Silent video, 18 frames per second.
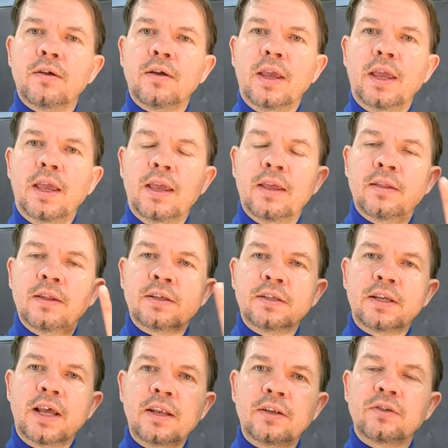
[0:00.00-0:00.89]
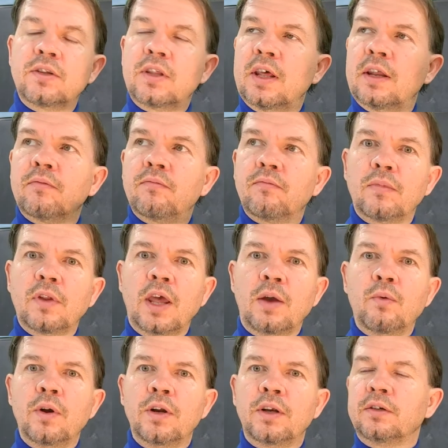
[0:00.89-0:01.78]
in the sense that they
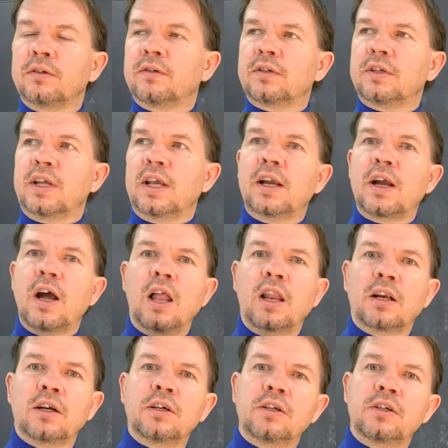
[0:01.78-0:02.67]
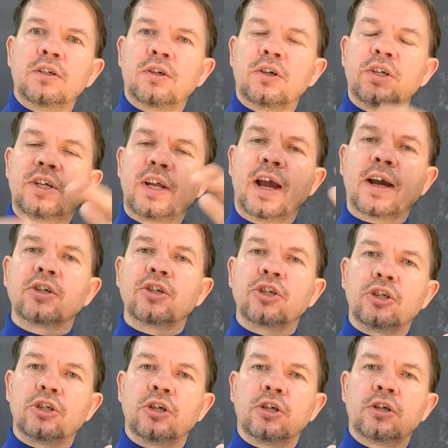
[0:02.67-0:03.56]
wouldn't see colors or
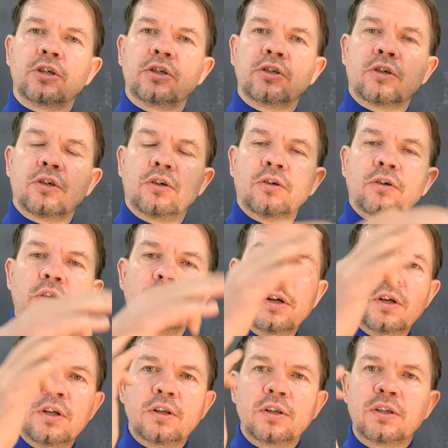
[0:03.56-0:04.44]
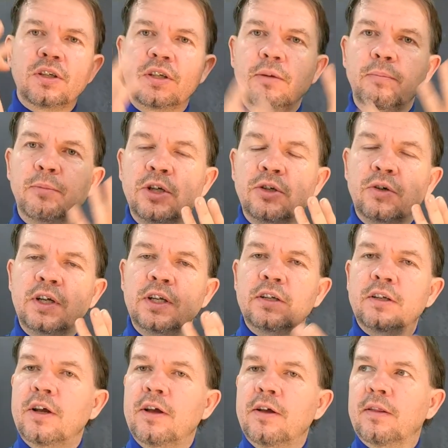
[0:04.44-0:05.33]
textures or
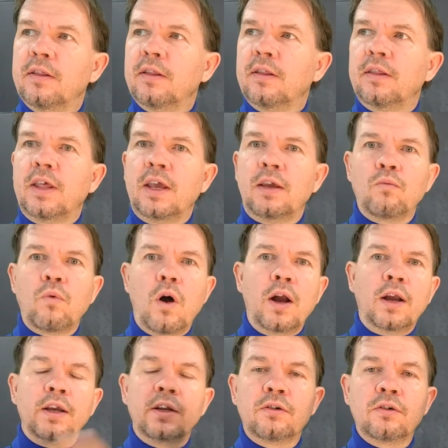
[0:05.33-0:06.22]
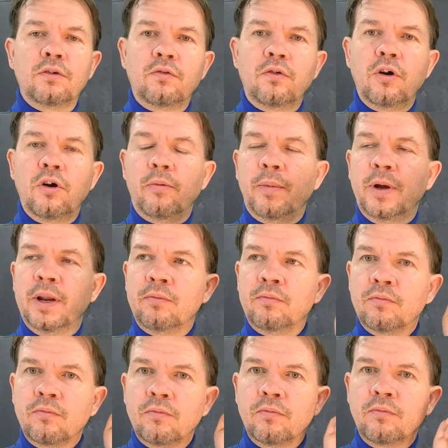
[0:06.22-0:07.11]
symmetries. They'd walk into a room
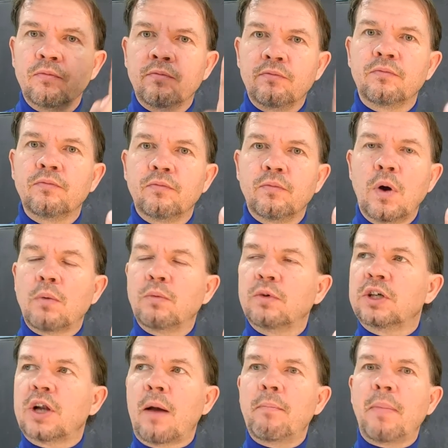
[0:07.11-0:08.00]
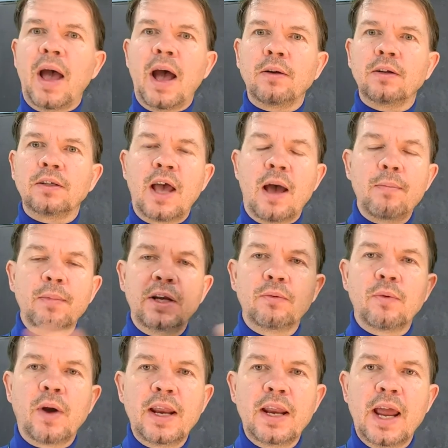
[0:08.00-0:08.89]
and what would jump out is how many
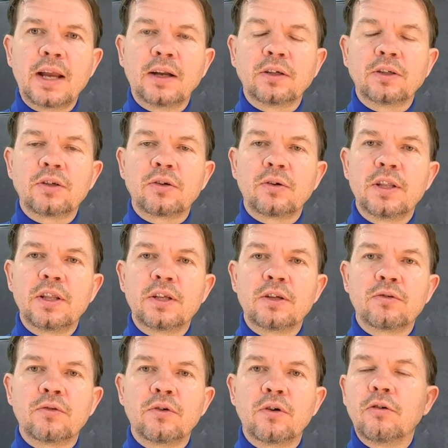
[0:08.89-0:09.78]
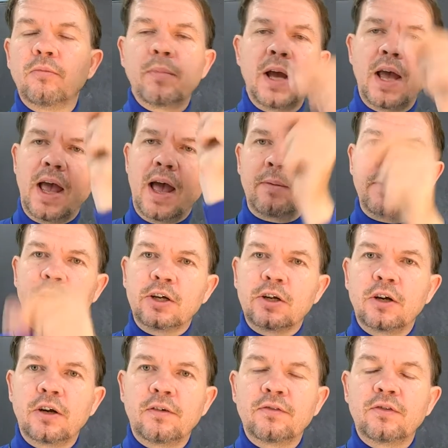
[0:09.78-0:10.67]
right angles are in this room, how many
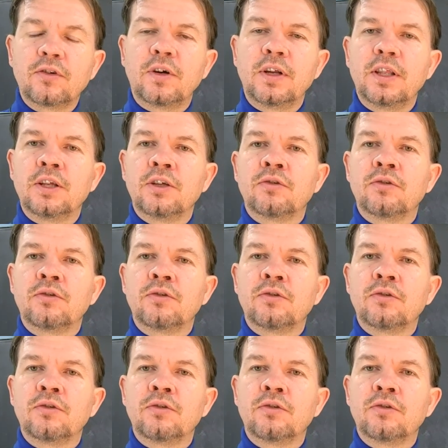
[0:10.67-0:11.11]
curves are in this